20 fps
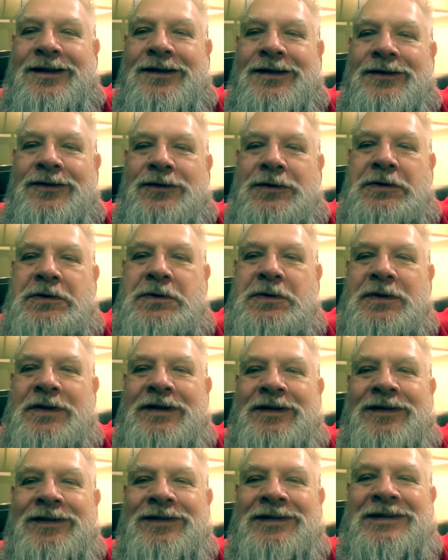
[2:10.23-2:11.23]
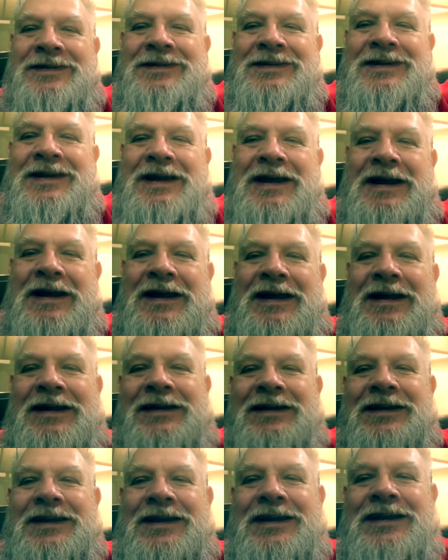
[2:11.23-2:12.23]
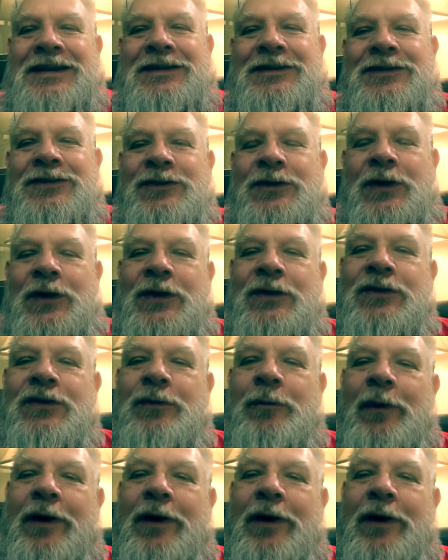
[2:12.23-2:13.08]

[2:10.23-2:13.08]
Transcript: So this kind of starts